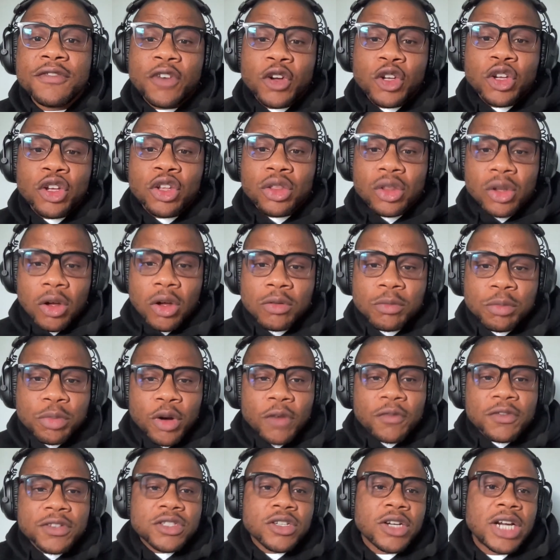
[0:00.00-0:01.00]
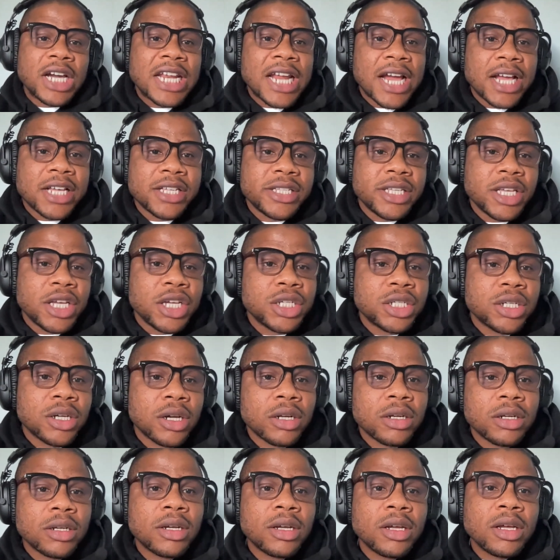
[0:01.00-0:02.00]
for your nonprofit
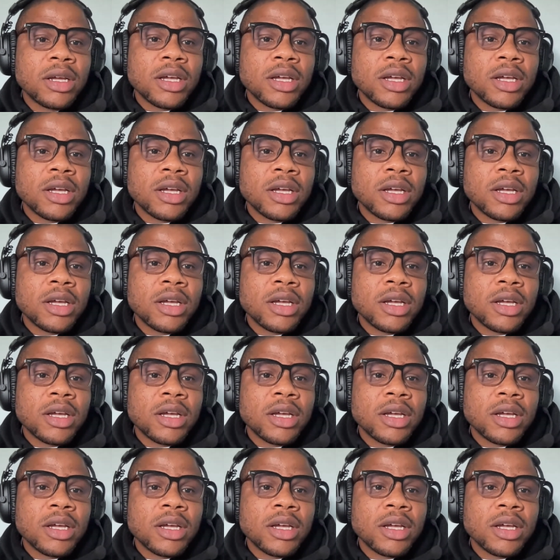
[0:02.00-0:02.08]
organization.